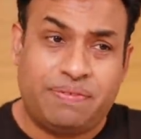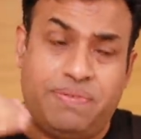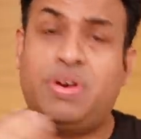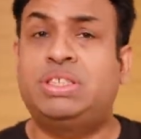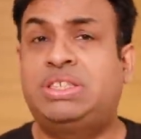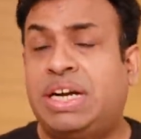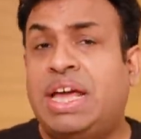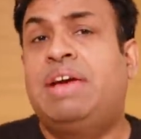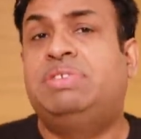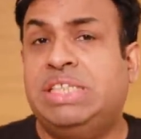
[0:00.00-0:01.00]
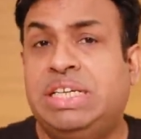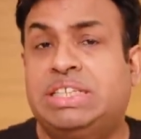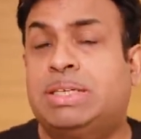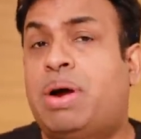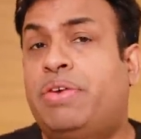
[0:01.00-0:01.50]
The worst that I have seen
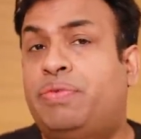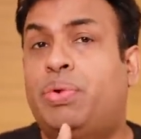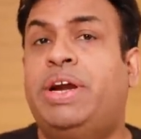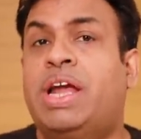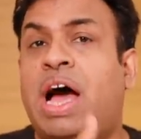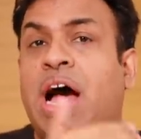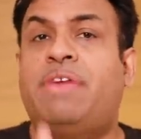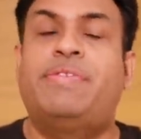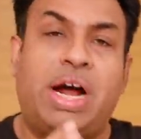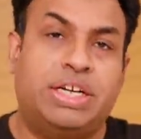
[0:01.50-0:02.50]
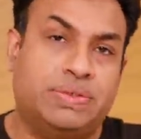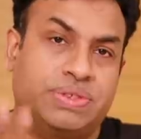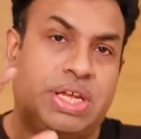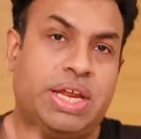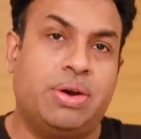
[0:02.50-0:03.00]
is about four and a half hours of
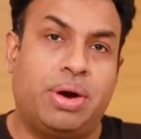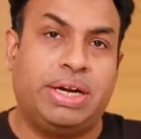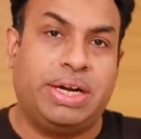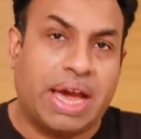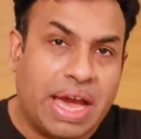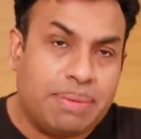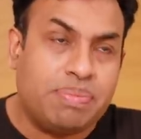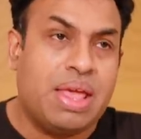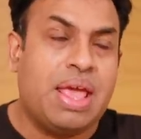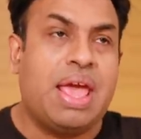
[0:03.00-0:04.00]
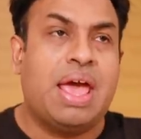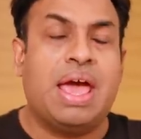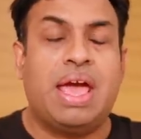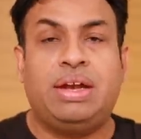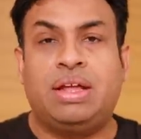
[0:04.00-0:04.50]
screen on time,
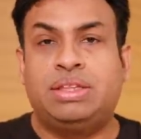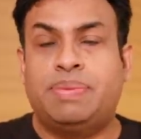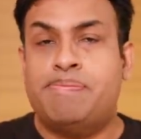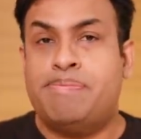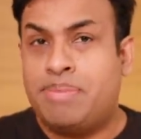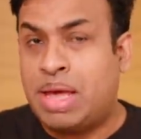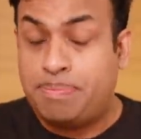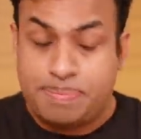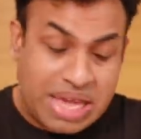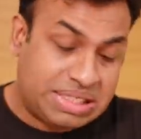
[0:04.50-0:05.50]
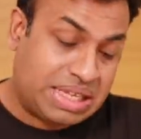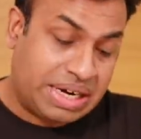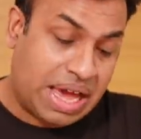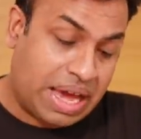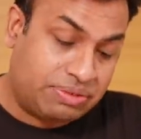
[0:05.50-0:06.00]
and uh, the uh, best
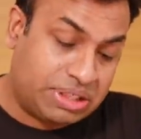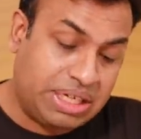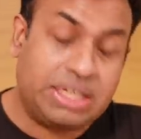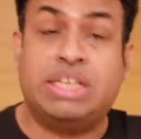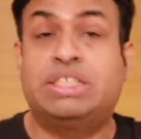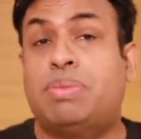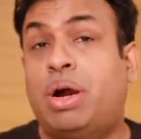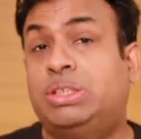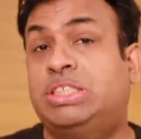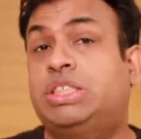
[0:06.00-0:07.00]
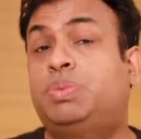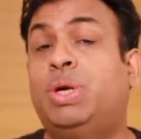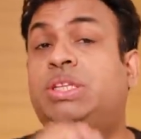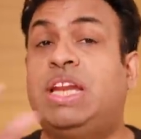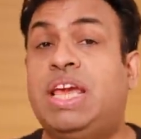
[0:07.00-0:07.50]
that I have seen is about six
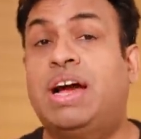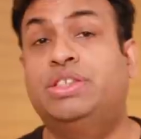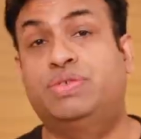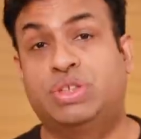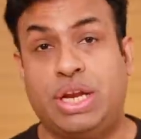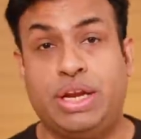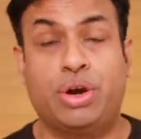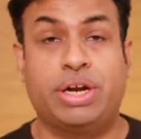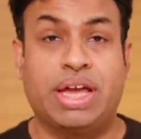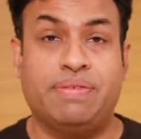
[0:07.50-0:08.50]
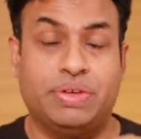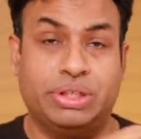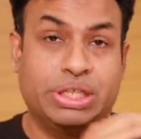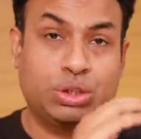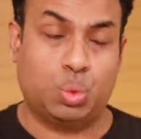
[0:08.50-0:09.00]
point three hours of screen on time
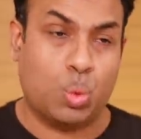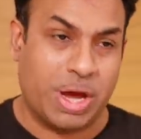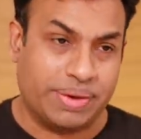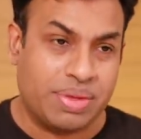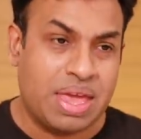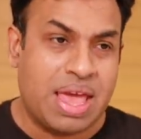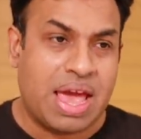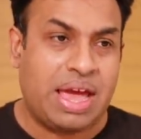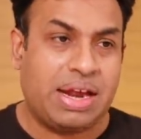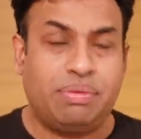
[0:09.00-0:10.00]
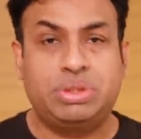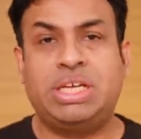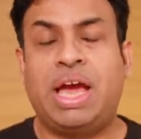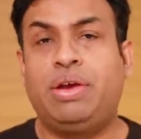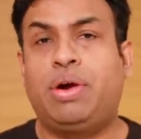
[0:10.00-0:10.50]
with this one. And I would
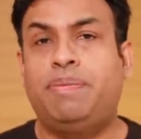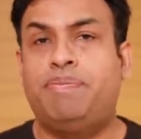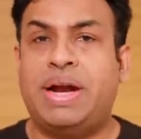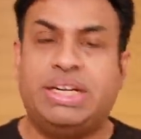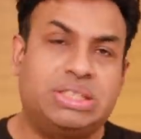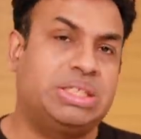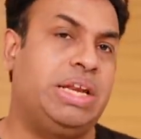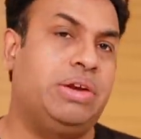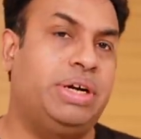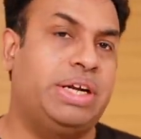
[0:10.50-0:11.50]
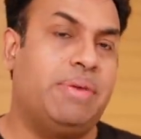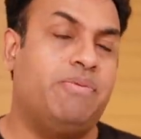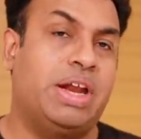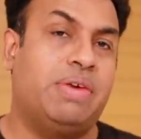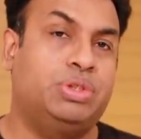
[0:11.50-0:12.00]
say I got better screen on
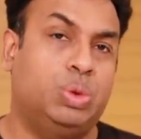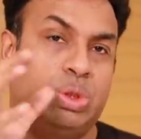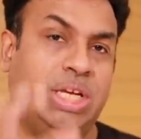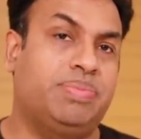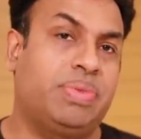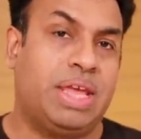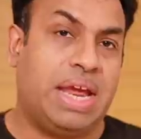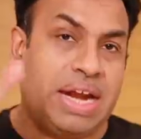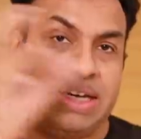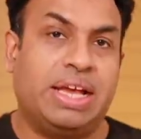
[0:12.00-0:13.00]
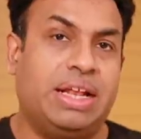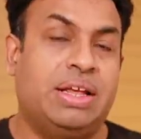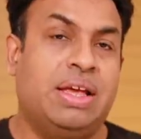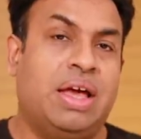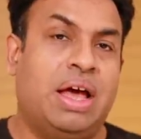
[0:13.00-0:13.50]
time when I was using
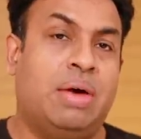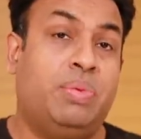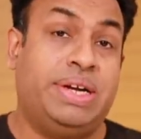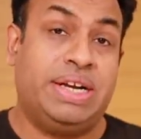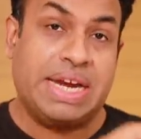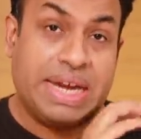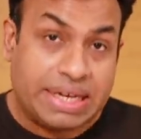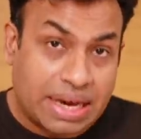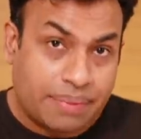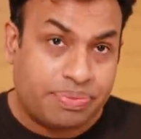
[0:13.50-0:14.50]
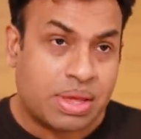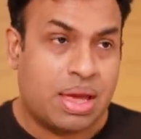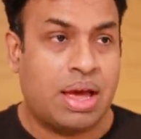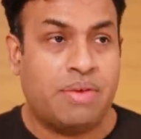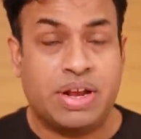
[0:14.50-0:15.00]
Airtel uh, with data.
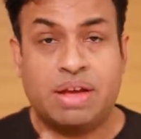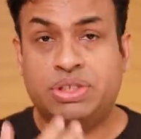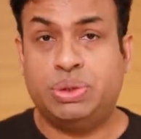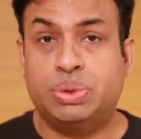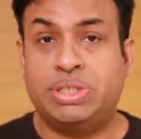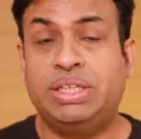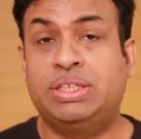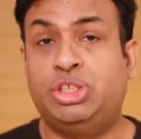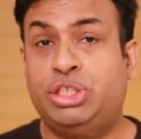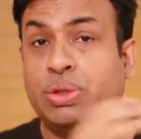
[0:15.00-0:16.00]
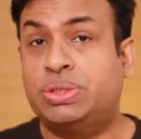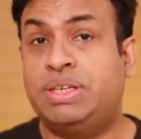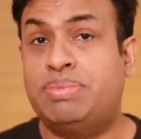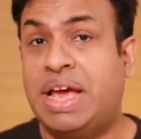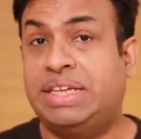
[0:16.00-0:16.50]
Uh, when I was using the Jio
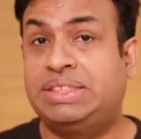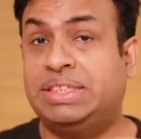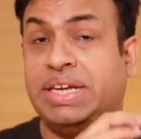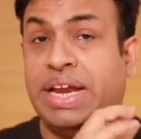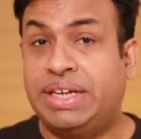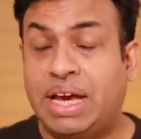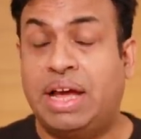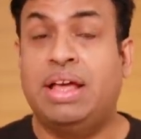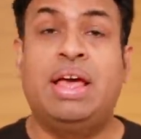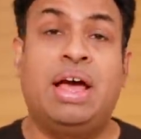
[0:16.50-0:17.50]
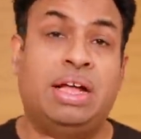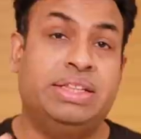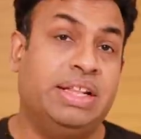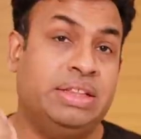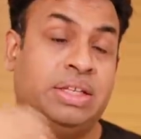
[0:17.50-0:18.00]
SIM as the data, uh,
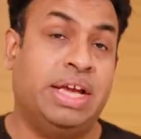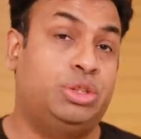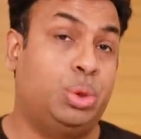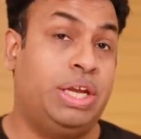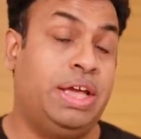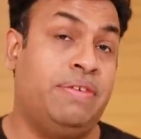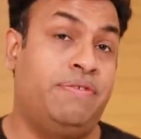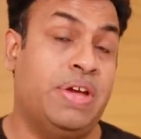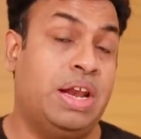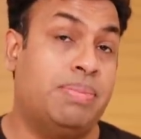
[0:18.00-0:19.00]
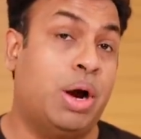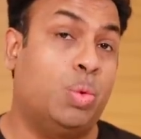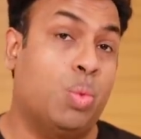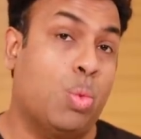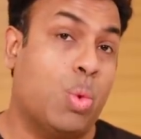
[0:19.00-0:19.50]
then the S O T fell
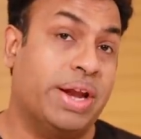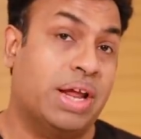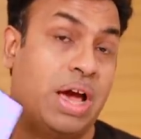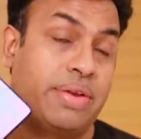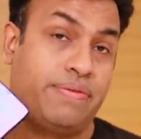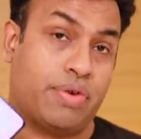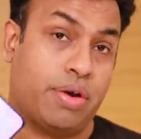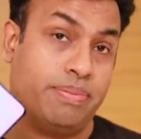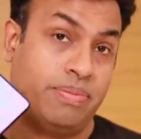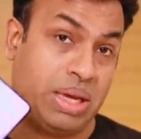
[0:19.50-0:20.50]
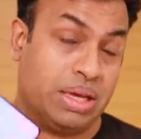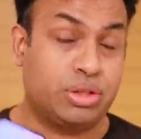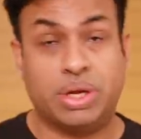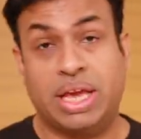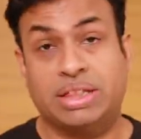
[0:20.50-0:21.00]
about one hour from me.
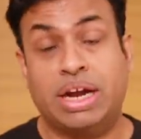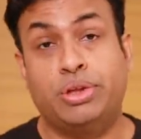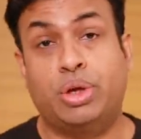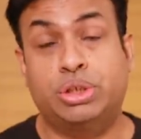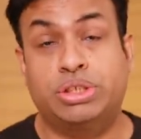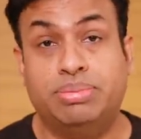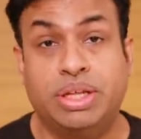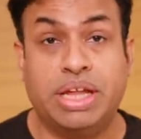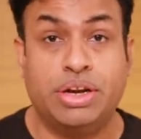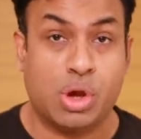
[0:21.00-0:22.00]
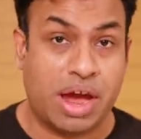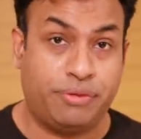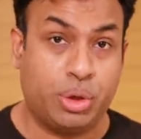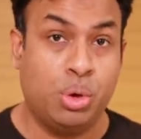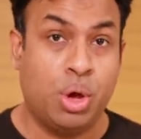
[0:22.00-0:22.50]
So again, that is also something that you
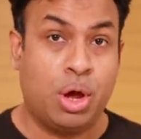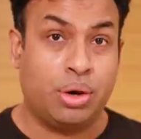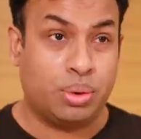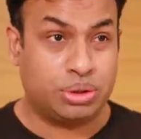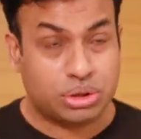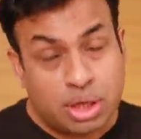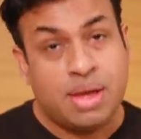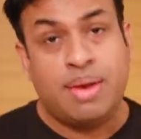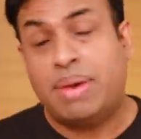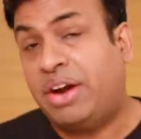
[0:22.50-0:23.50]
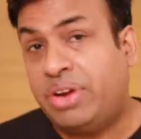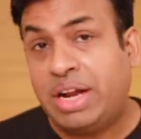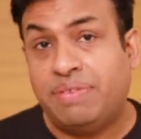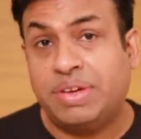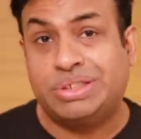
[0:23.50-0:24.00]
have to note. So the
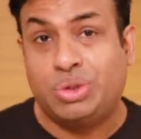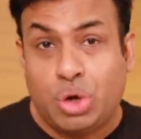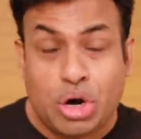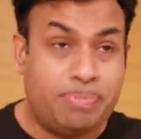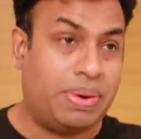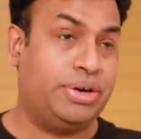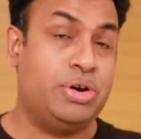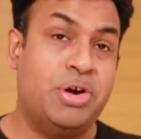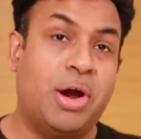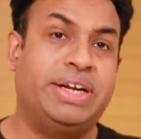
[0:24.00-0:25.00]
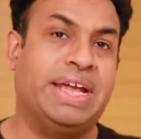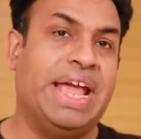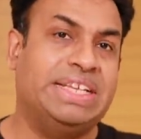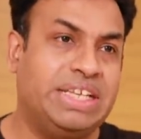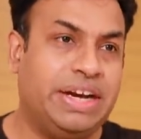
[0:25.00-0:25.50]
battery life is good, but not
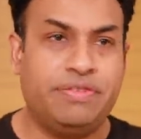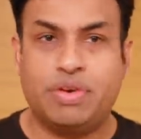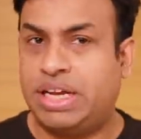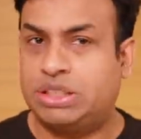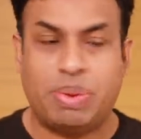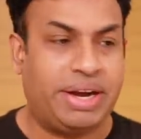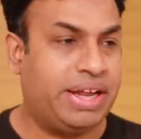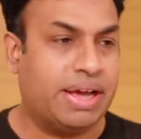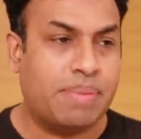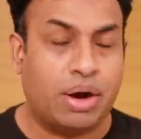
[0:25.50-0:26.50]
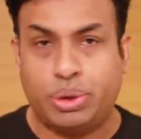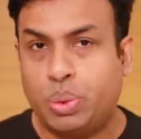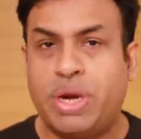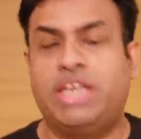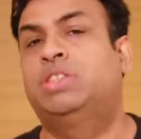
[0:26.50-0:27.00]
excellent. If you're expecting about
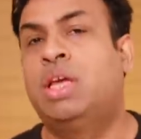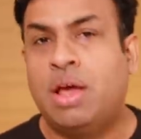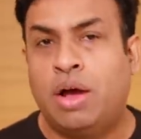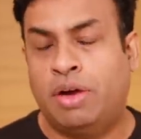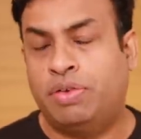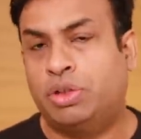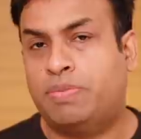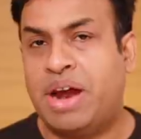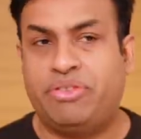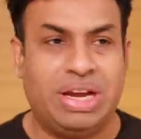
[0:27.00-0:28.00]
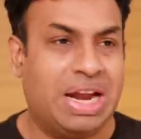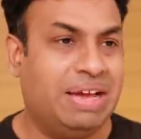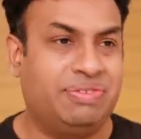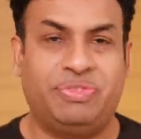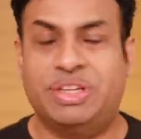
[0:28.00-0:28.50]
two days uh, worth of battery
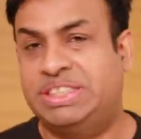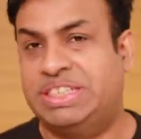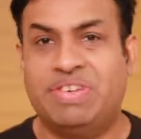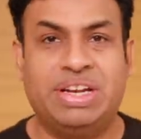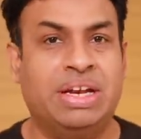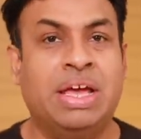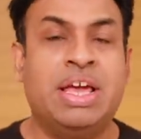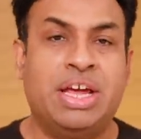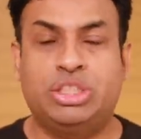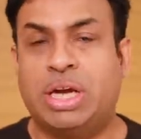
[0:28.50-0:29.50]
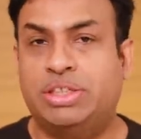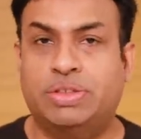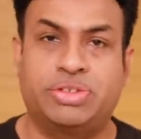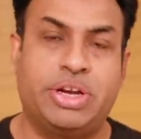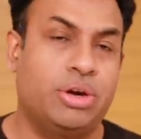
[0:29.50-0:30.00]
life, uh, seven-ish hours
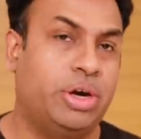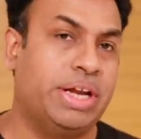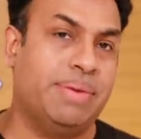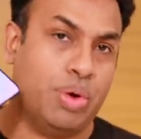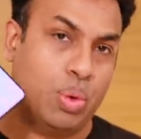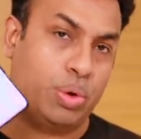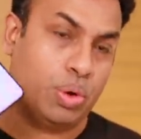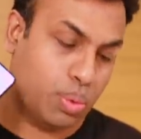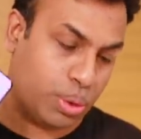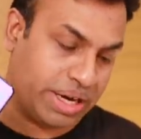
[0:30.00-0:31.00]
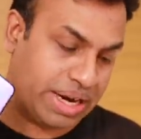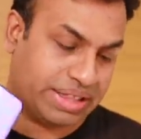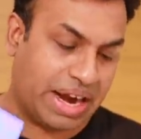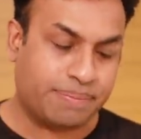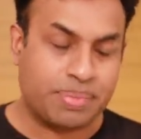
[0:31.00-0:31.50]
of screen on time, no, you won't
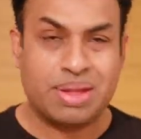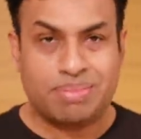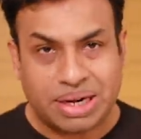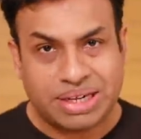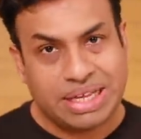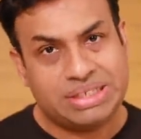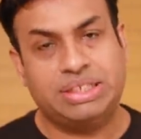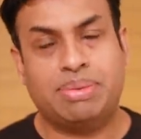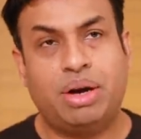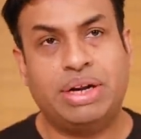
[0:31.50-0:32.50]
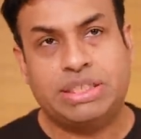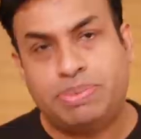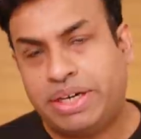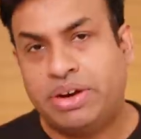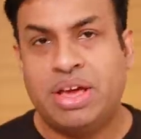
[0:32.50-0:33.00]
get that. But decent about,
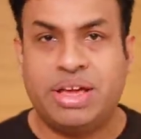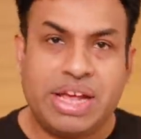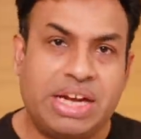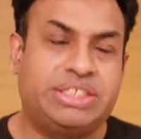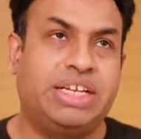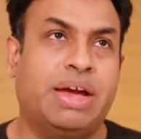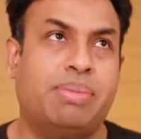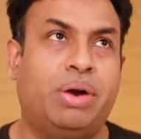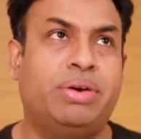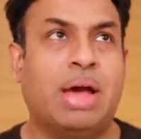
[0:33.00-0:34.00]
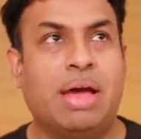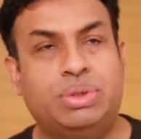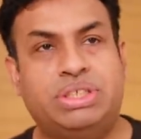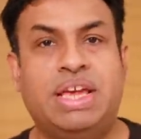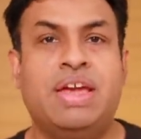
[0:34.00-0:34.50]
expect realistic about, I
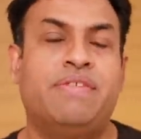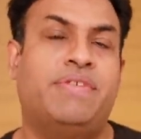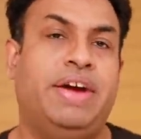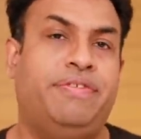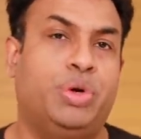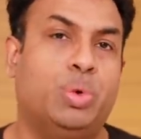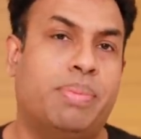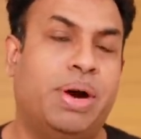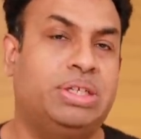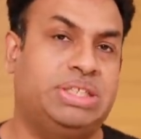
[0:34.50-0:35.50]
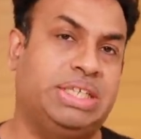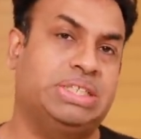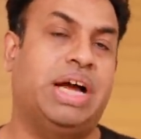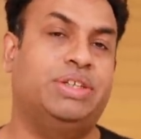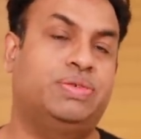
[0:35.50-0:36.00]
would say five to about
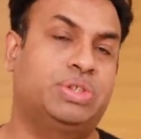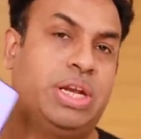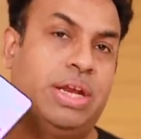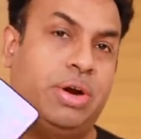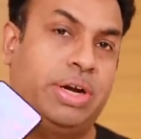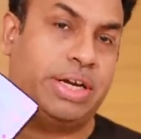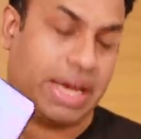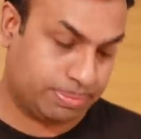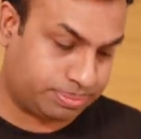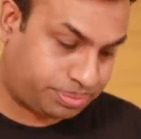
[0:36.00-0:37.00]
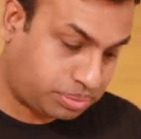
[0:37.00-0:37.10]
six hours of screen on time.